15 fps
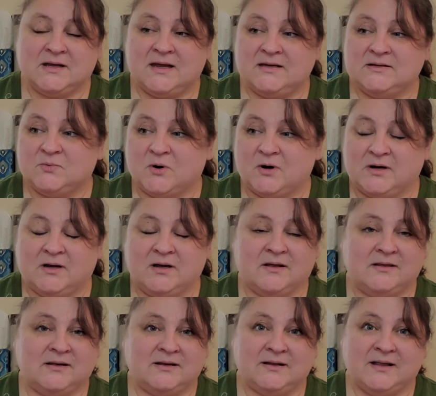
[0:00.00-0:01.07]
He's working
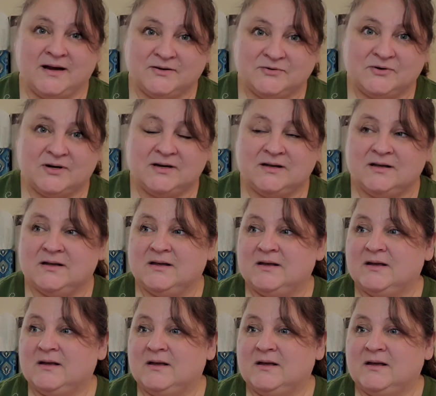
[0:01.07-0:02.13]
on the electric,
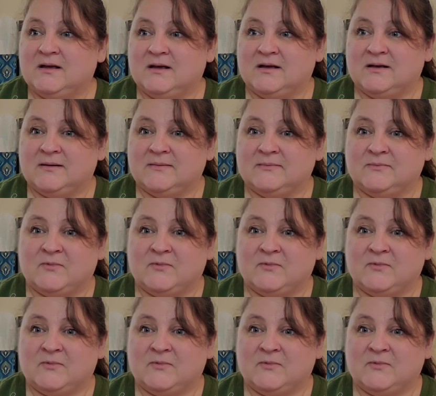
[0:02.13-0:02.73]
um,